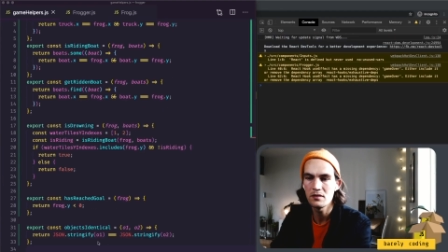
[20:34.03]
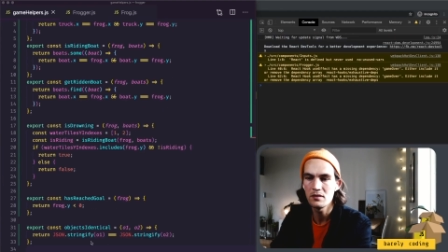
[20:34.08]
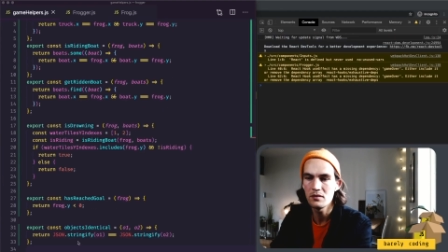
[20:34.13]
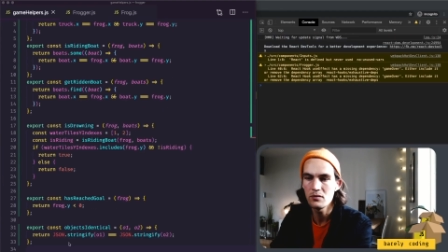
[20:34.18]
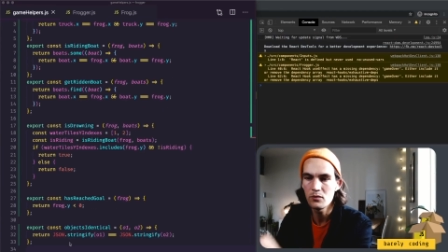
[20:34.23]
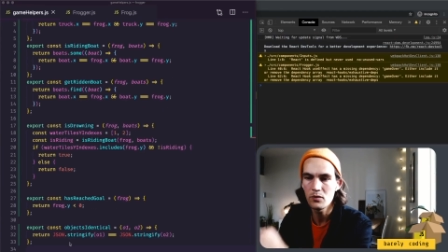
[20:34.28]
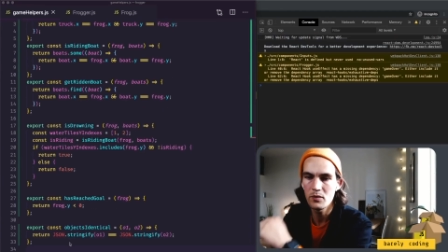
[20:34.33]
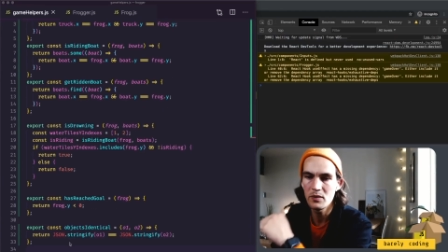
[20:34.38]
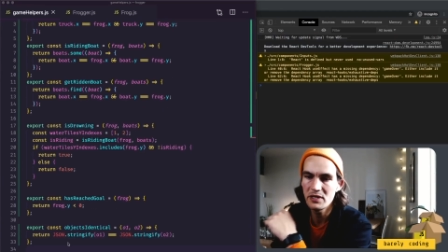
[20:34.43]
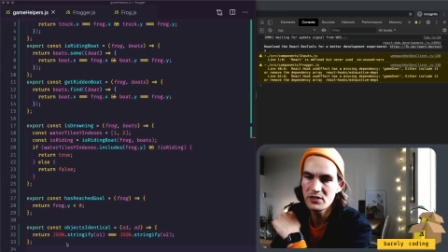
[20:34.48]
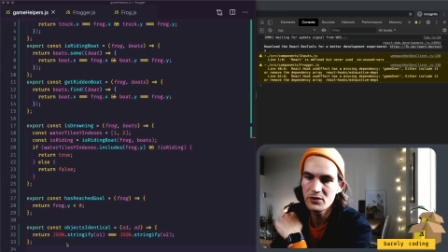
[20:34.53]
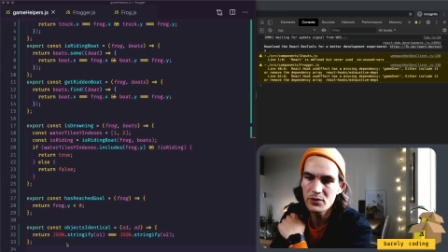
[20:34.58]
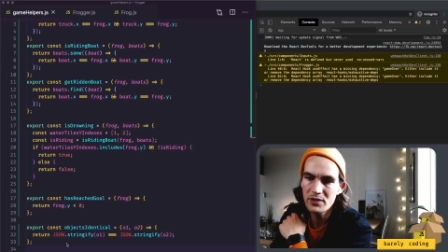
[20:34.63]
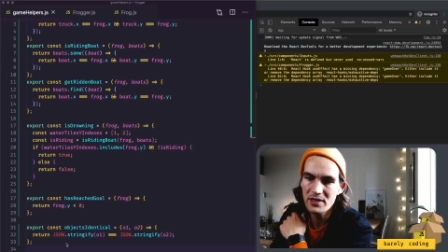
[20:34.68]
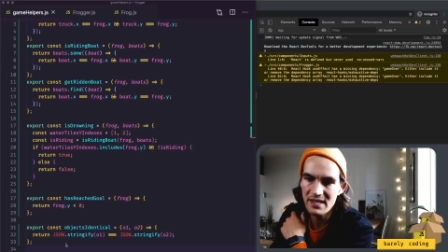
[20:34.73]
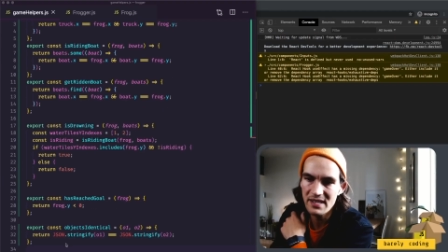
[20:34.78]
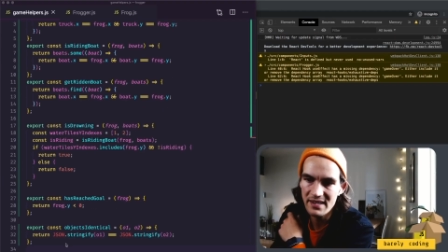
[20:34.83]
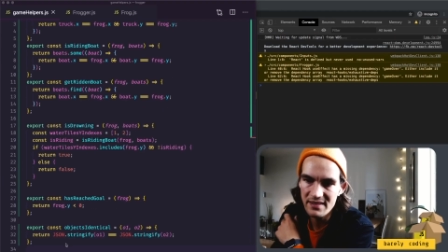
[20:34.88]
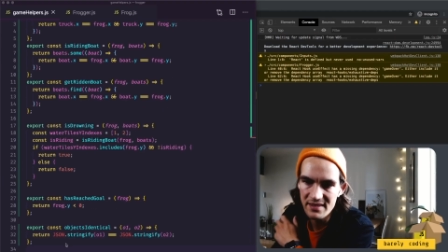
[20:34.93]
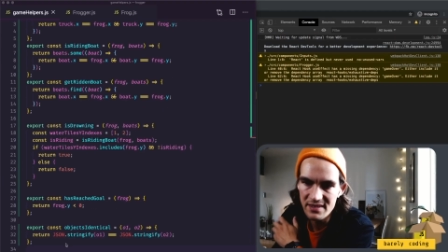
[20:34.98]
We will do it
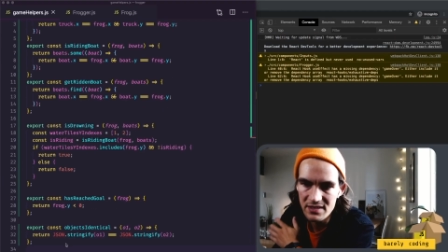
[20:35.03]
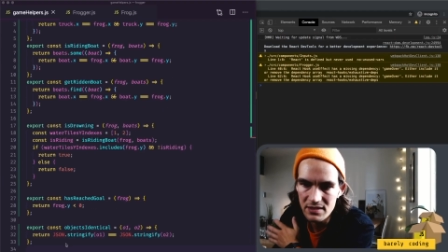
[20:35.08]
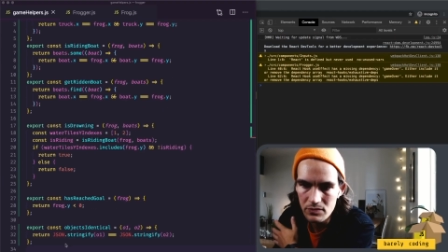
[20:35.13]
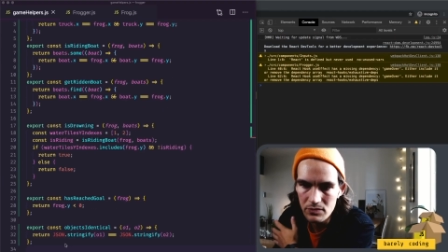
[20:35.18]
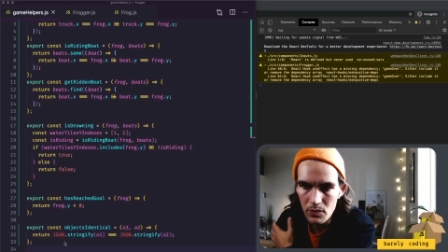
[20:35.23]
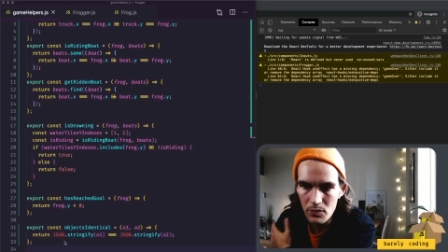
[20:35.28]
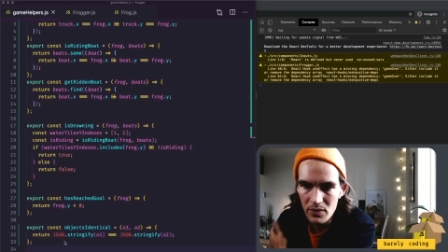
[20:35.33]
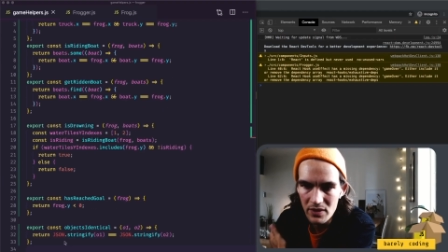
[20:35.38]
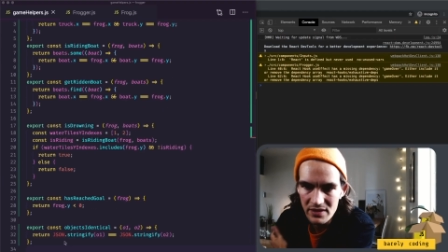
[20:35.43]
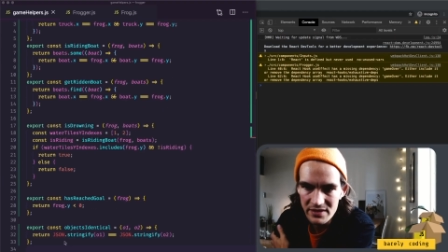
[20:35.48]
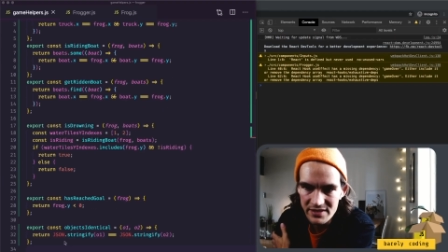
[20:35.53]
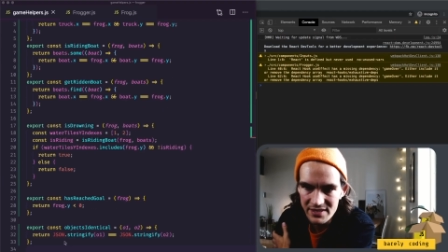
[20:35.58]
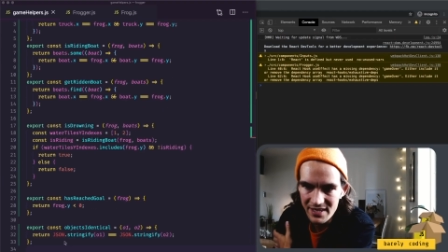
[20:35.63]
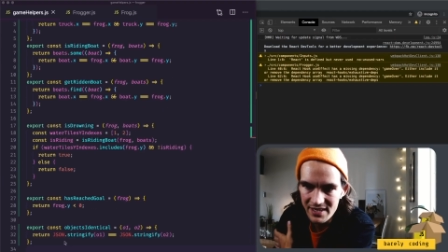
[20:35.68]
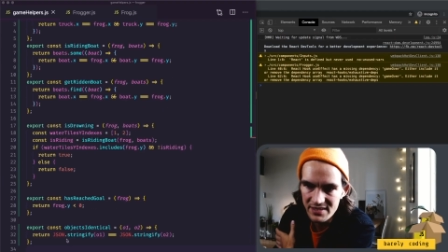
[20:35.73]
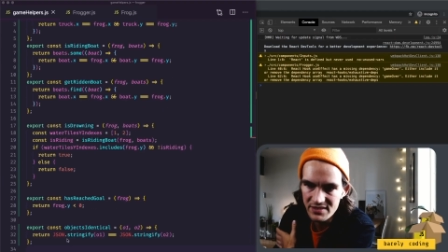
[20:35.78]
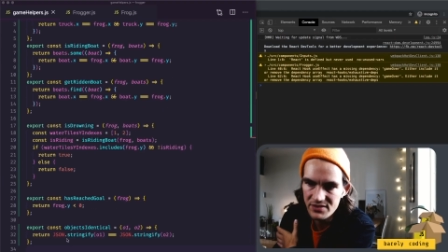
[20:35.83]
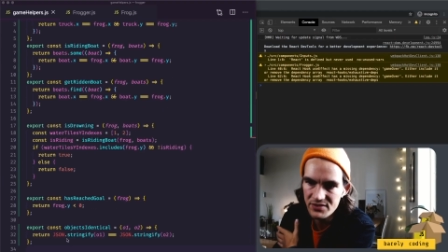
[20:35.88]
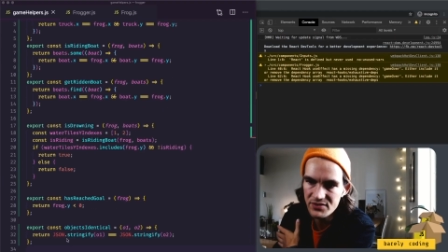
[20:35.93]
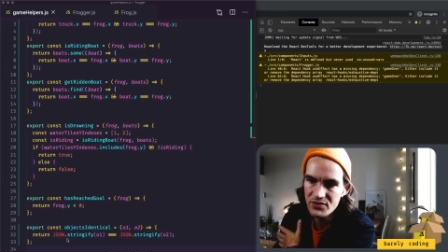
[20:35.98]
like this. We will
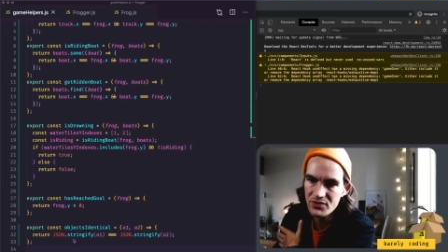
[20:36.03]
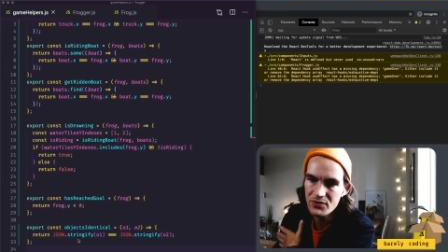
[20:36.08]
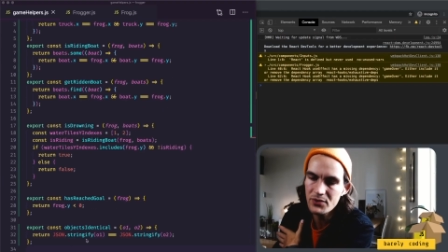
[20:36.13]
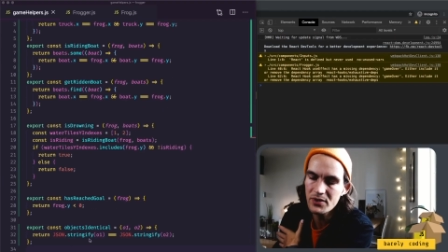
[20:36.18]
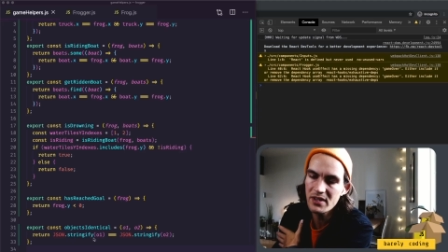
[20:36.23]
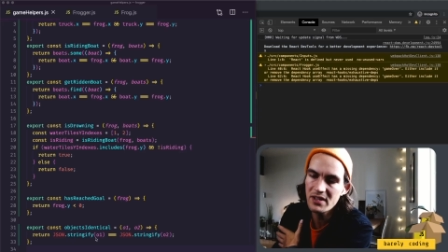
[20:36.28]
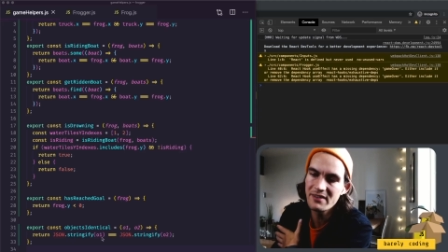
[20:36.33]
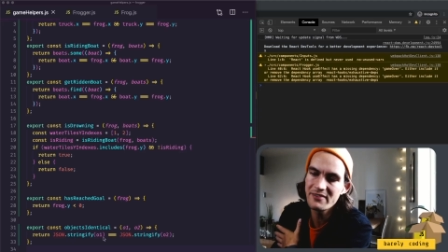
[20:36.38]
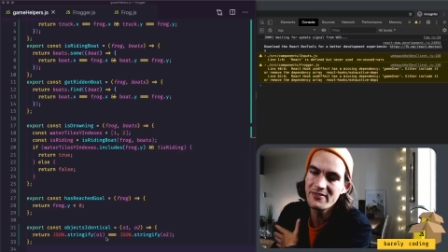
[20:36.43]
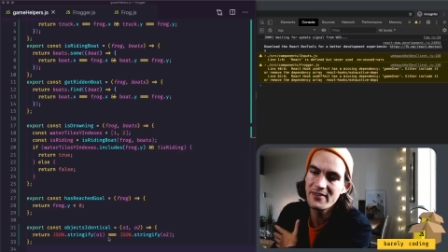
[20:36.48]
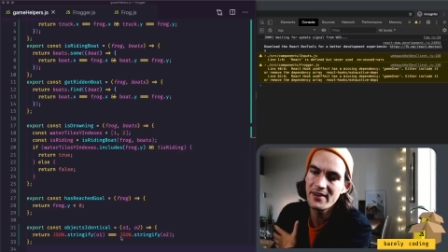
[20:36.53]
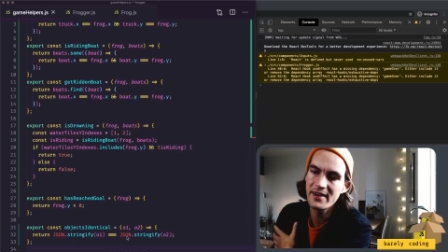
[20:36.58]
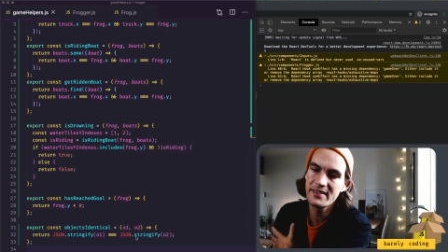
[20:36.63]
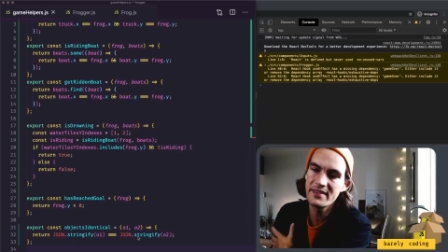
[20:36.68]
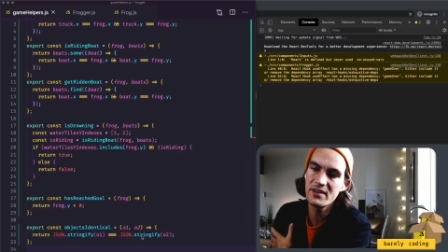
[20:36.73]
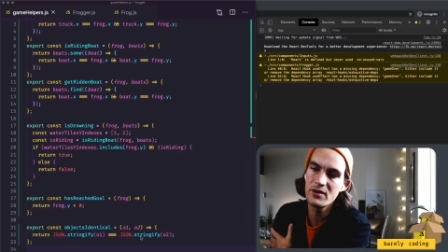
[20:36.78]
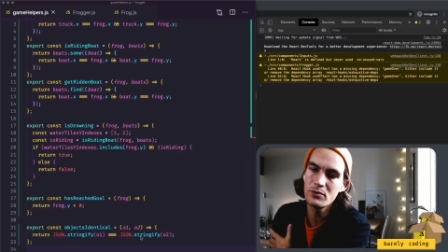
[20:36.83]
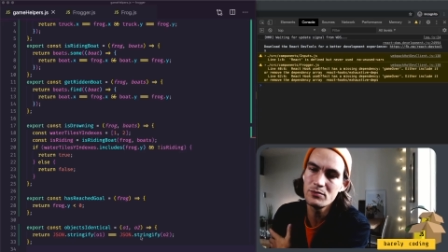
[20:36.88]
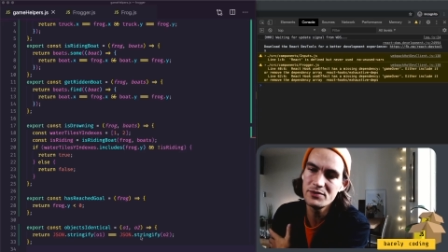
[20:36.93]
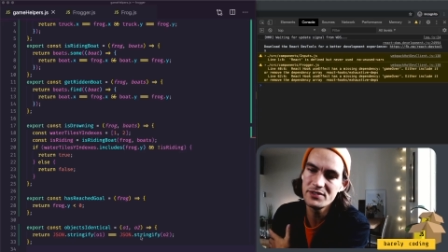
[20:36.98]
JSON stringify the
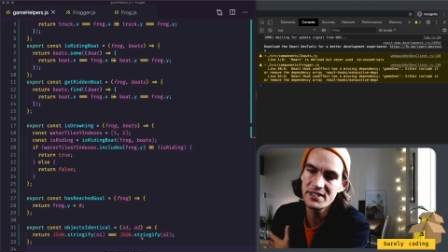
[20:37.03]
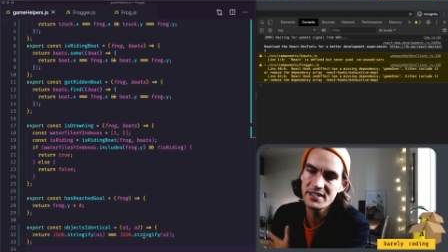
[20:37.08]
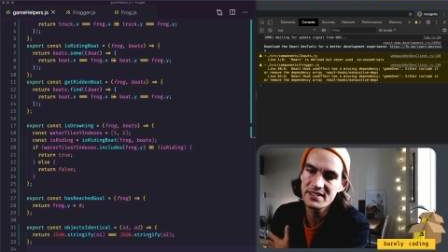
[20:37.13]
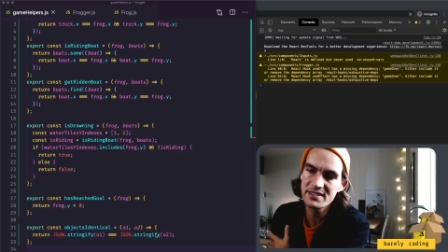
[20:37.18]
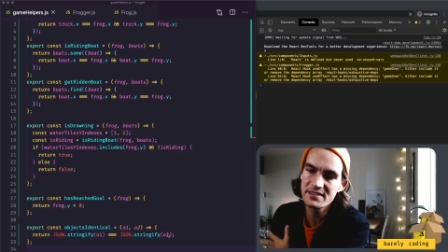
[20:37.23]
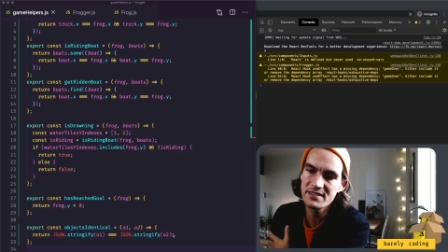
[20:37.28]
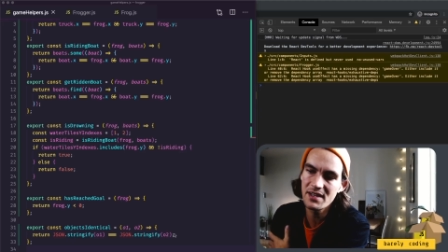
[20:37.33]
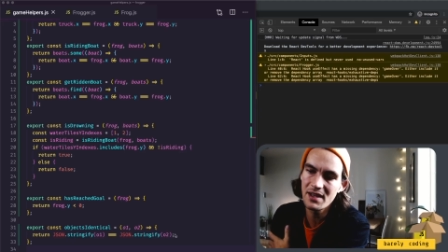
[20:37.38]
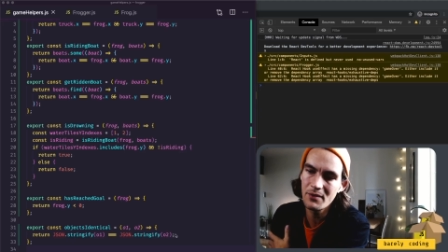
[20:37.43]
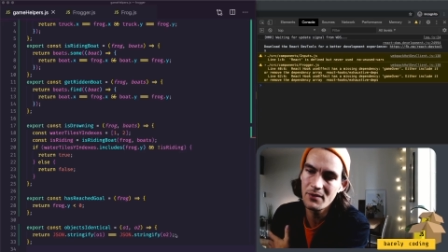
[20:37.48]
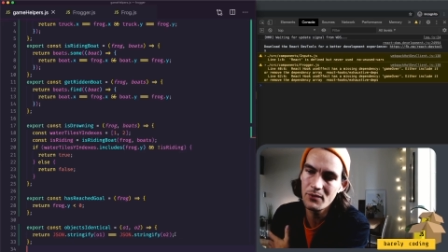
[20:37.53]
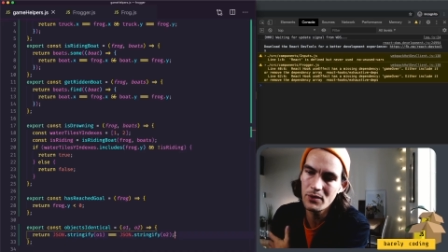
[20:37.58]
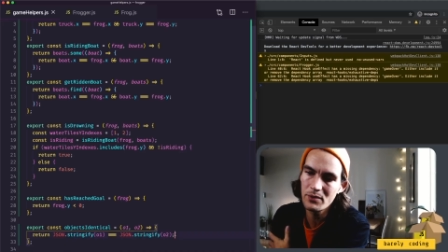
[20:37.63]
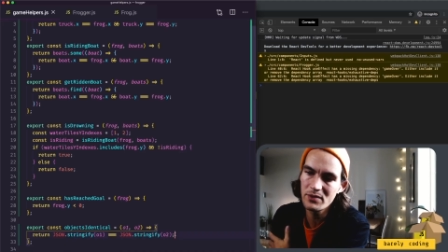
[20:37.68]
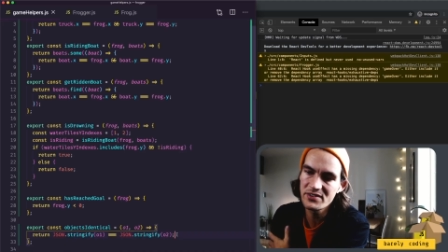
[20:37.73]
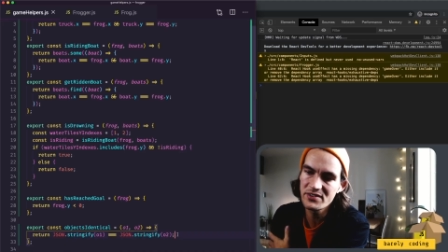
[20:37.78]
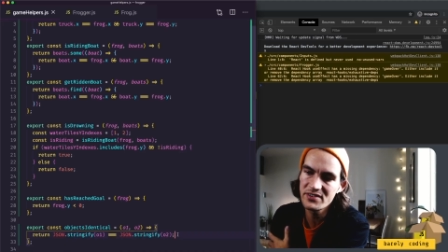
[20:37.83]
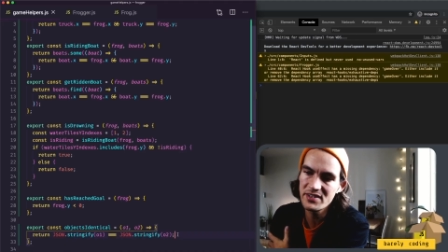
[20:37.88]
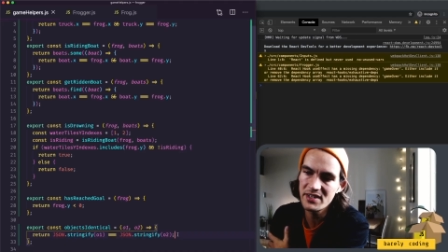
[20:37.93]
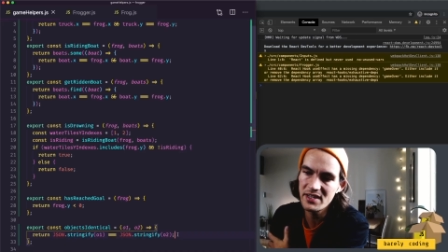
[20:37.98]
objects and we will
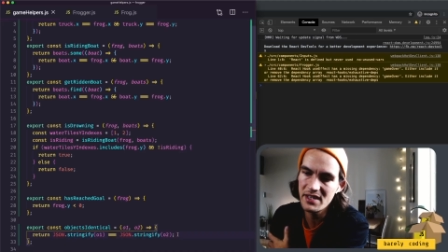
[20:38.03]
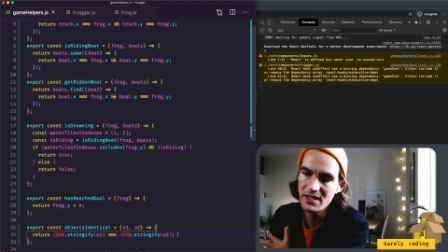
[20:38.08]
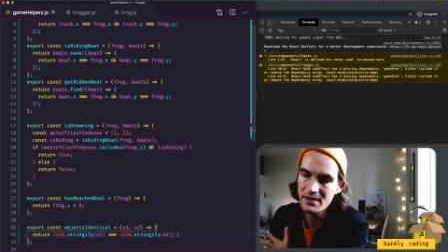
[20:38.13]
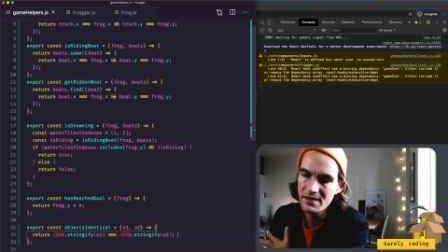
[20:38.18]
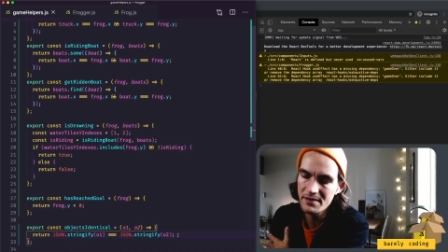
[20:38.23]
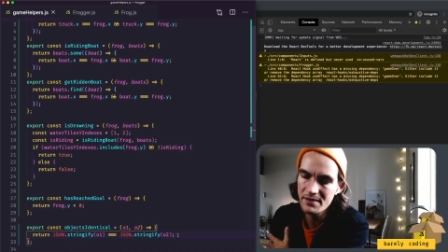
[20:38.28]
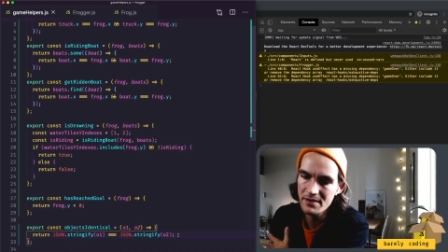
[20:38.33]
see.